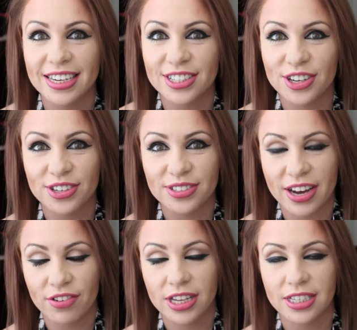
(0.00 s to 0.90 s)
so
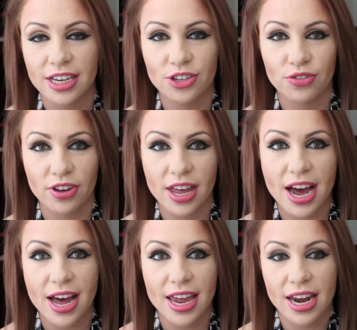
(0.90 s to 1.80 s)
definitely stay tuned for
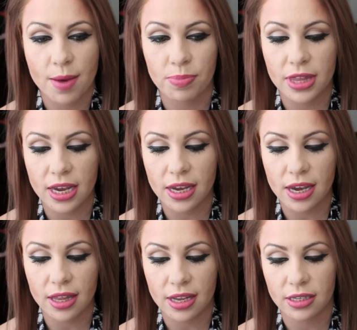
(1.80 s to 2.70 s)
that. And I'm
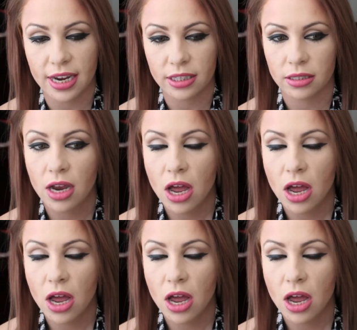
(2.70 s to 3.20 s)
thinking this next